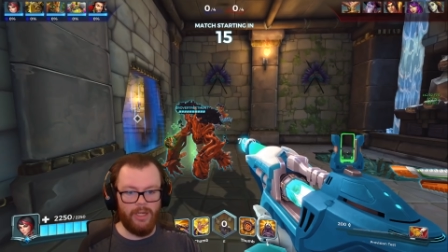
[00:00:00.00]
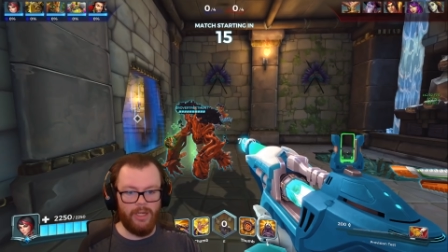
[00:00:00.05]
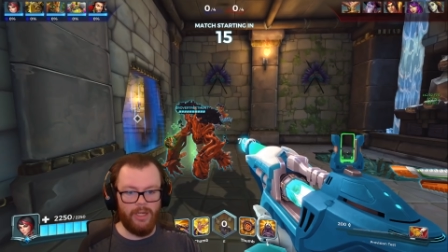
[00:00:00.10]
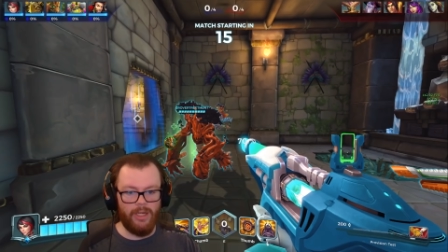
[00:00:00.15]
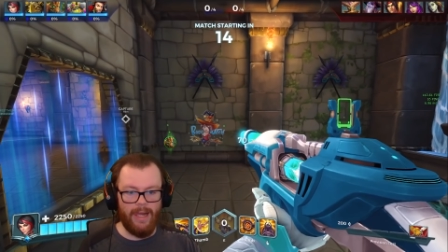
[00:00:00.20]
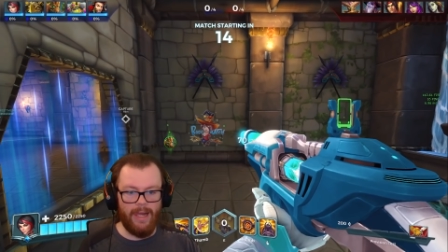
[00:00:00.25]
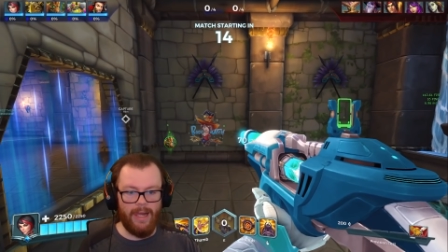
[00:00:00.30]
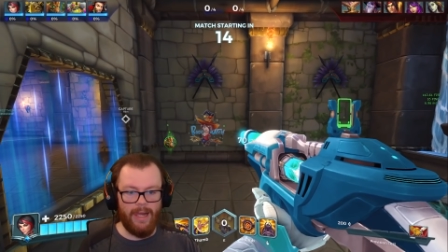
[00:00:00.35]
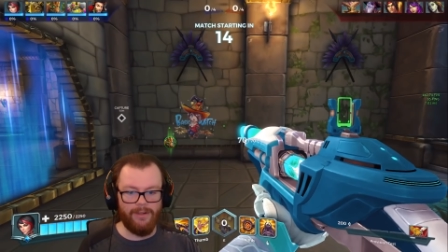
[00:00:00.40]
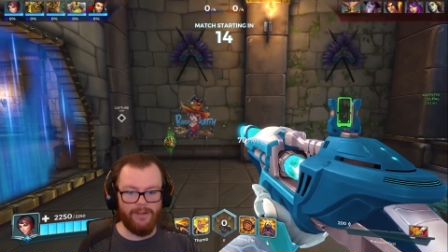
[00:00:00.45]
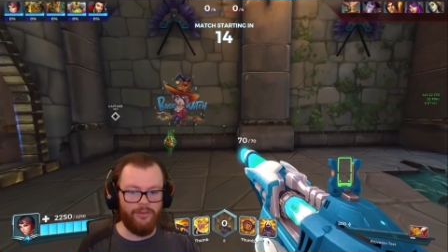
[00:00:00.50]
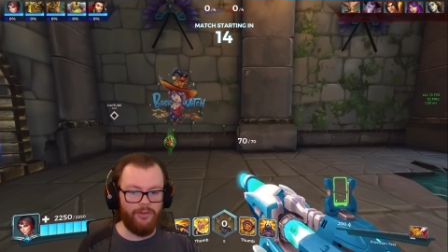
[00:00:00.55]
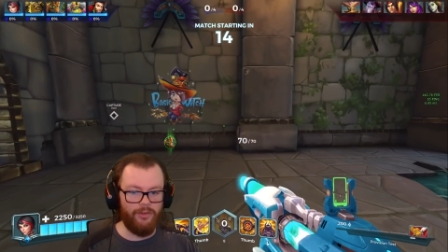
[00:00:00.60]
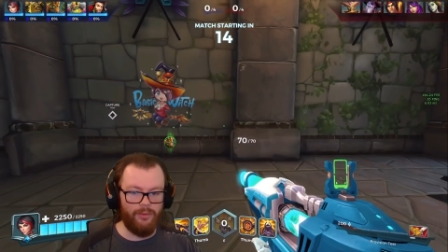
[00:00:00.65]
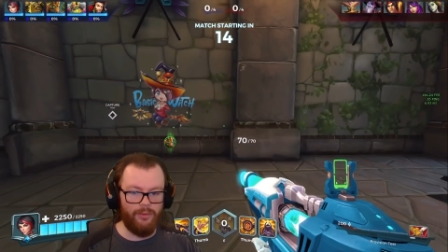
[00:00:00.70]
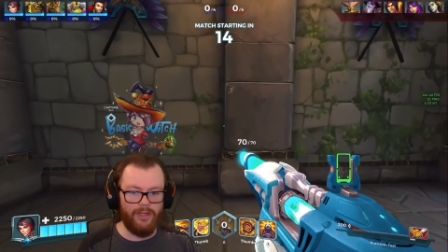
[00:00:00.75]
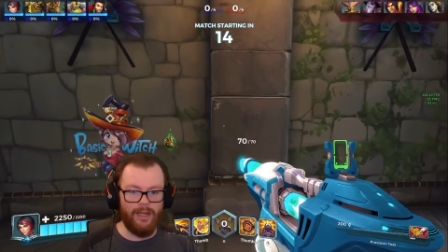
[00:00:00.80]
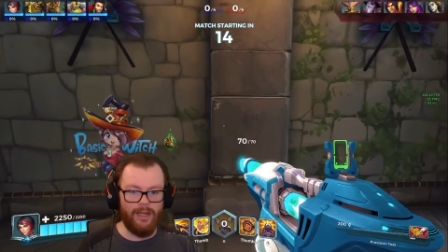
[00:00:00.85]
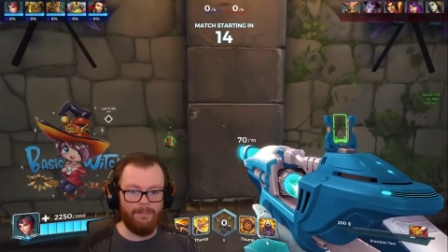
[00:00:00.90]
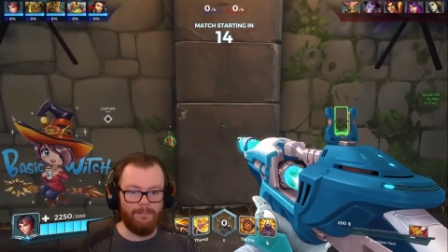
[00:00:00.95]
and
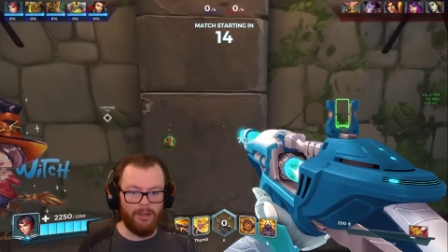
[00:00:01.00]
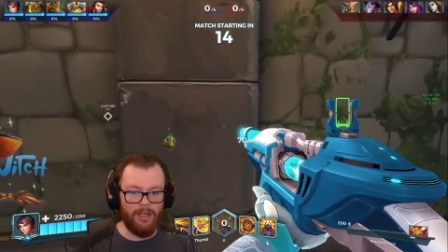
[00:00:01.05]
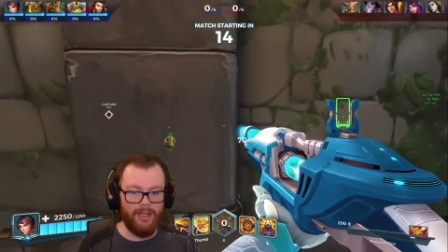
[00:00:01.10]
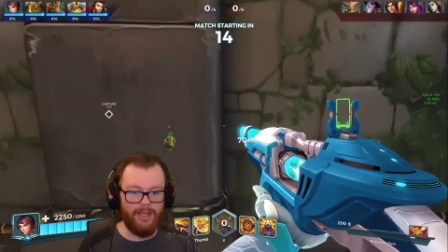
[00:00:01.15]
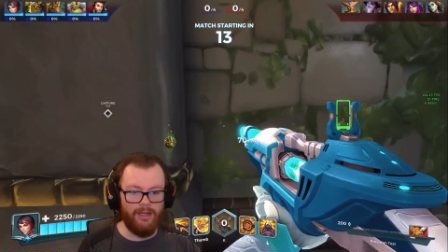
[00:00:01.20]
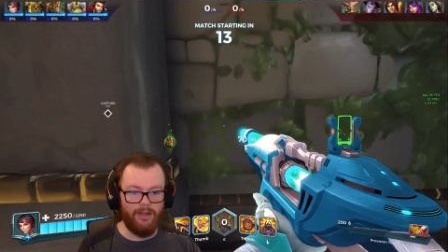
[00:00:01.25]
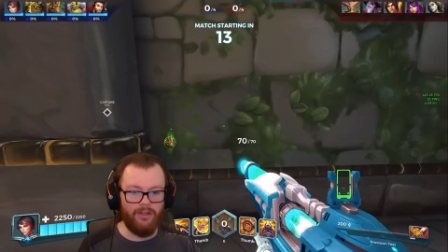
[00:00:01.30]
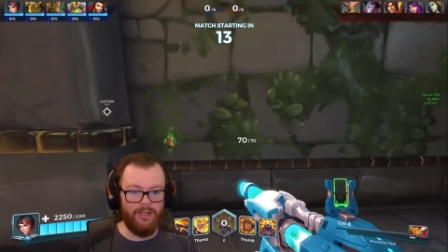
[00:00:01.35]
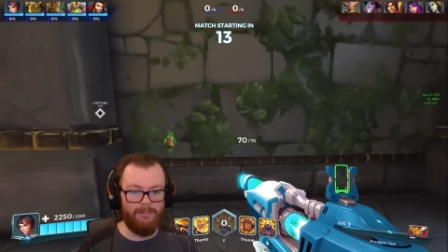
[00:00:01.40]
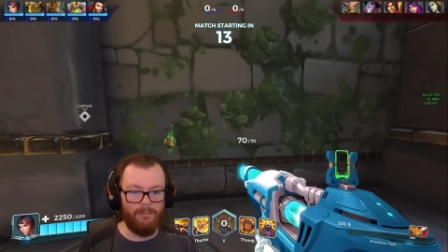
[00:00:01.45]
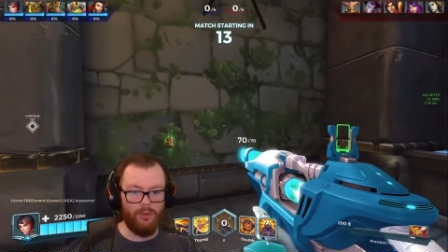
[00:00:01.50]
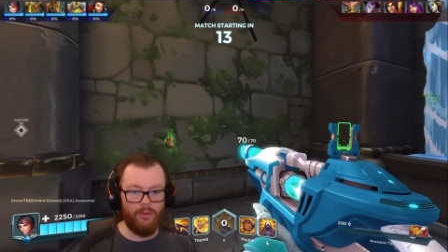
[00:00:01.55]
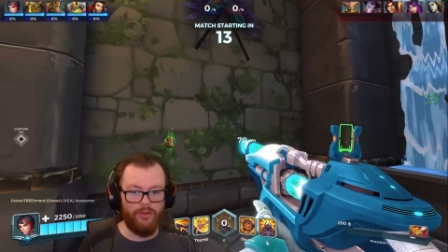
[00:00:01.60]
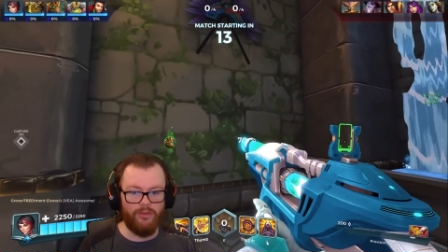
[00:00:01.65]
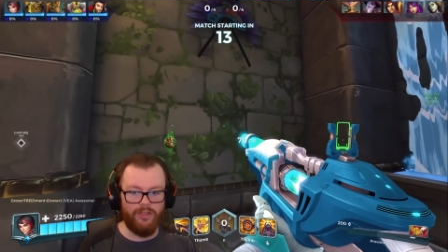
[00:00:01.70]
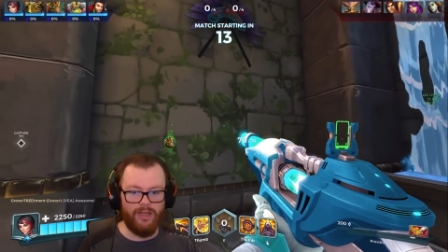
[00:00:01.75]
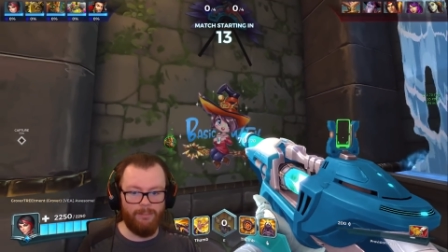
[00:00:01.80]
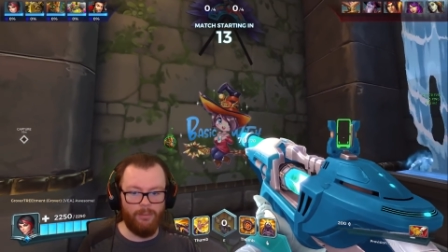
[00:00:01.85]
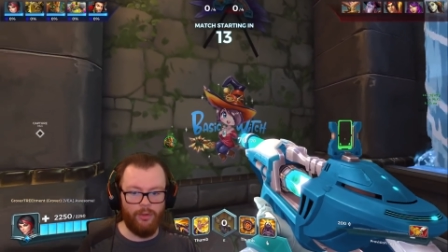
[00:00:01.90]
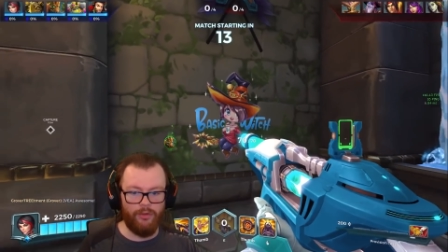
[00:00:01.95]
considering I'm probably going to need more than
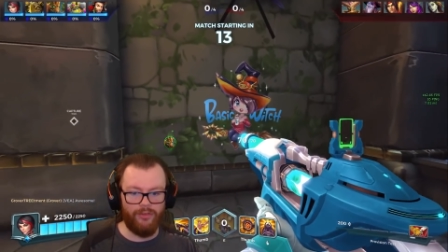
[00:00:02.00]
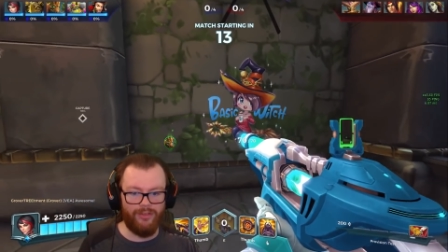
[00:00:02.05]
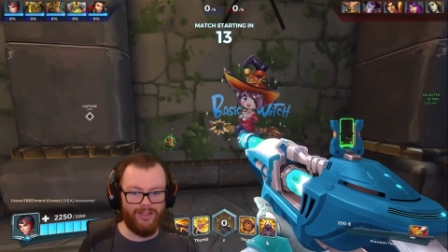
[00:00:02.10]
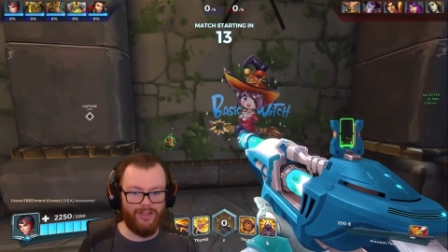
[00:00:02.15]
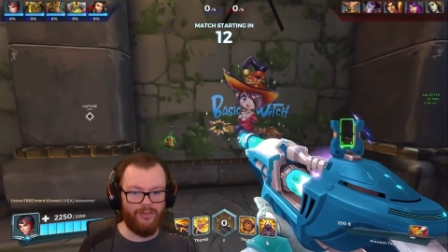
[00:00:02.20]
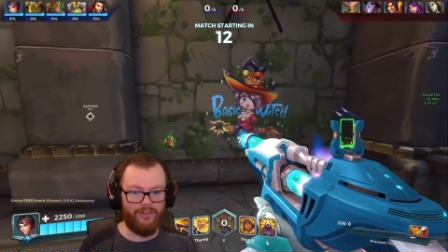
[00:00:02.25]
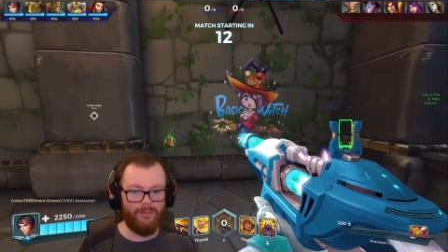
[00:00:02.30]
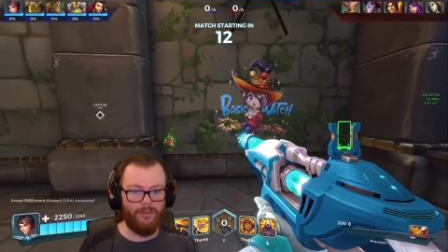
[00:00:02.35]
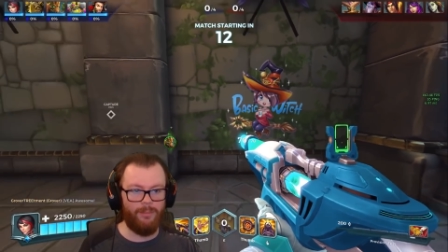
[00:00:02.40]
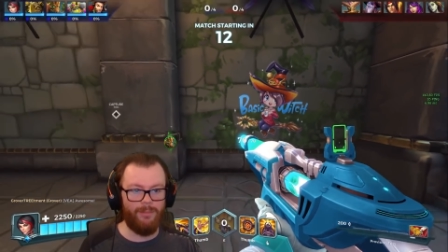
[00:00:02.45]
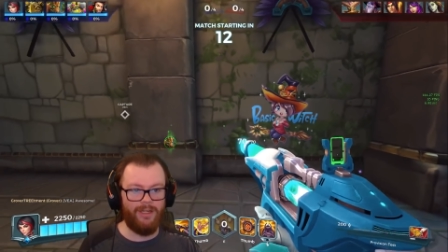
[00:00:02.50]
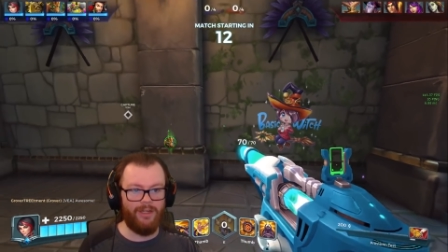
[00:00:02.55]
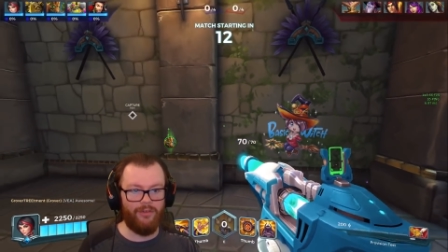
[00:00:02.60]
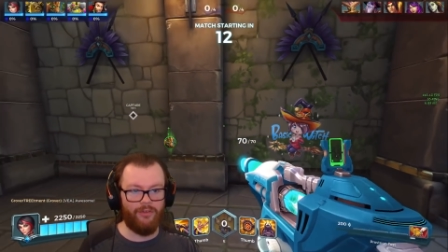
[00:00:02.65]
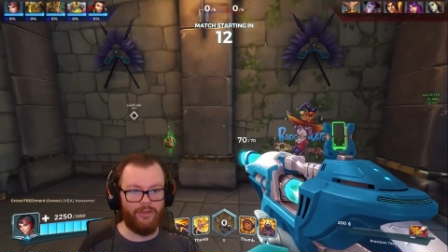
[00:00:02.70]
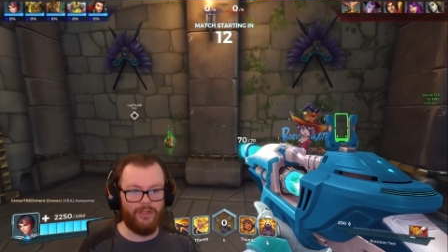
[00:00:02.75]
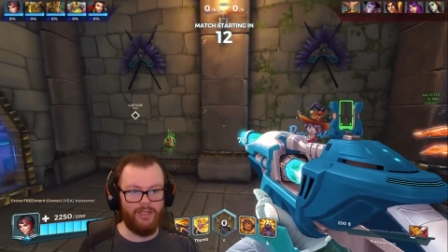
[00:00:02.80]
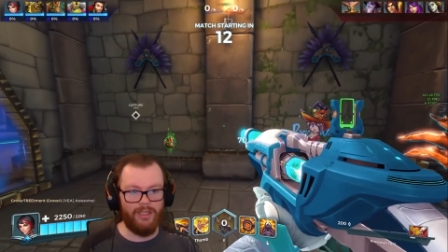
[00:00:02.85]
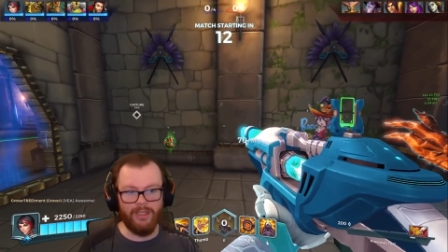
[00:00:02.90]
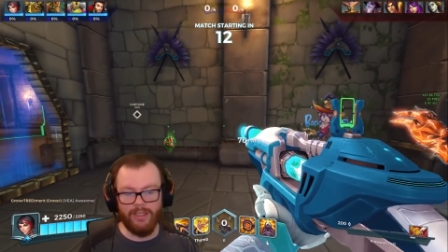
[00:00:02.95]
10 bullets to kill someone because
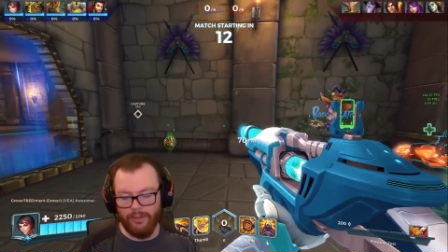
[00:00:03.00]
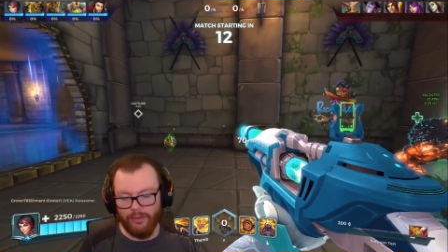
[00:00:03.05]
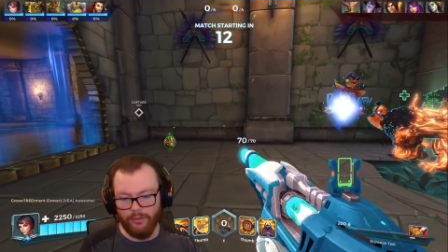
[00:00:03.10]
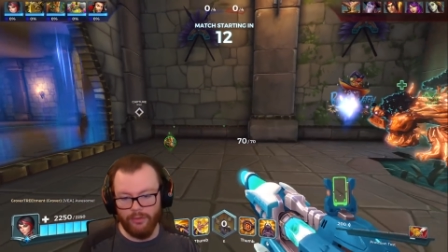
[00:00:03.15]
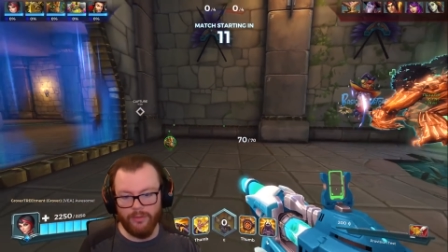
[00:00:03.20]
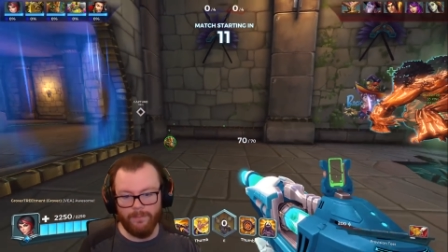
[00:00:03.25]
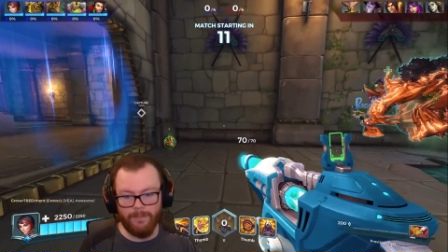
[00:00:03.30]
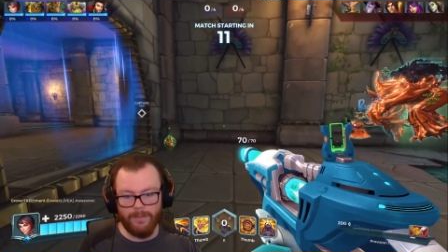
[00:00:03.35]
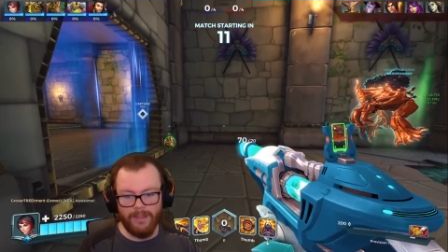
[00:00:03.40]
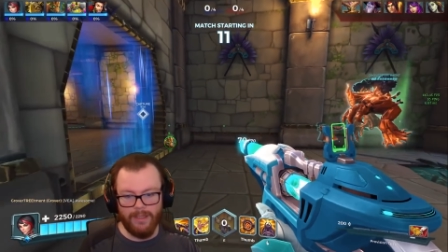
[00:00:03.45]
they're going to get healed,